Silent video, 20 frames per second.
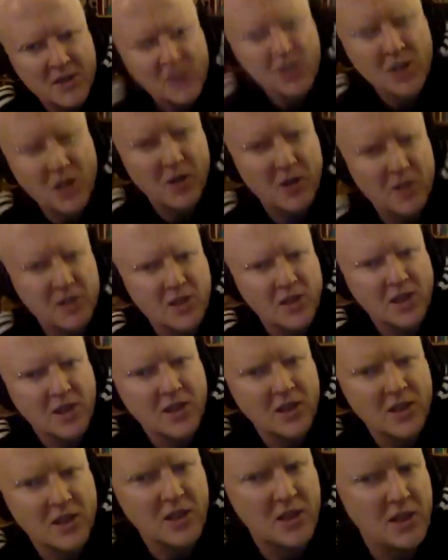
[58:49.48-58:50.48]
so it's
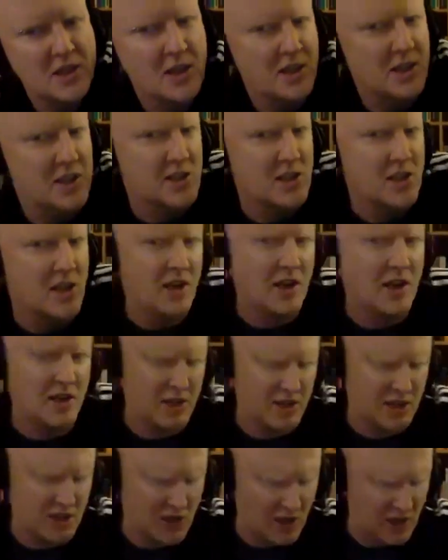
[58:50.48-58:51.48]
like it's
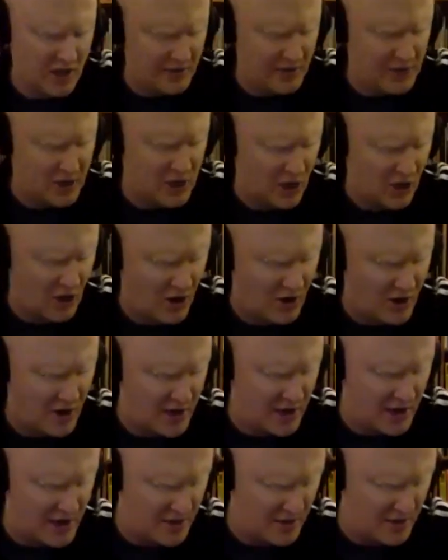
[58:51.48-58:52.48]
kind of a
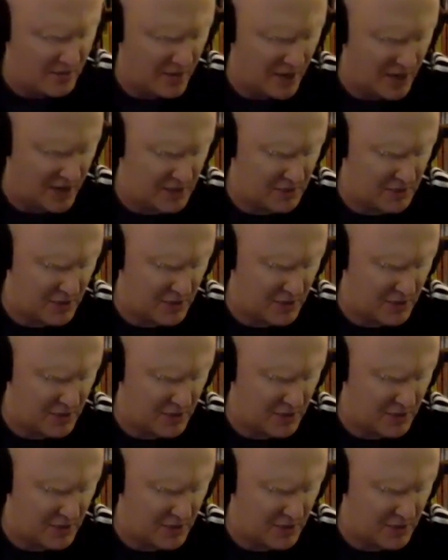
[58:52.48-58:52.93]
tarry mess,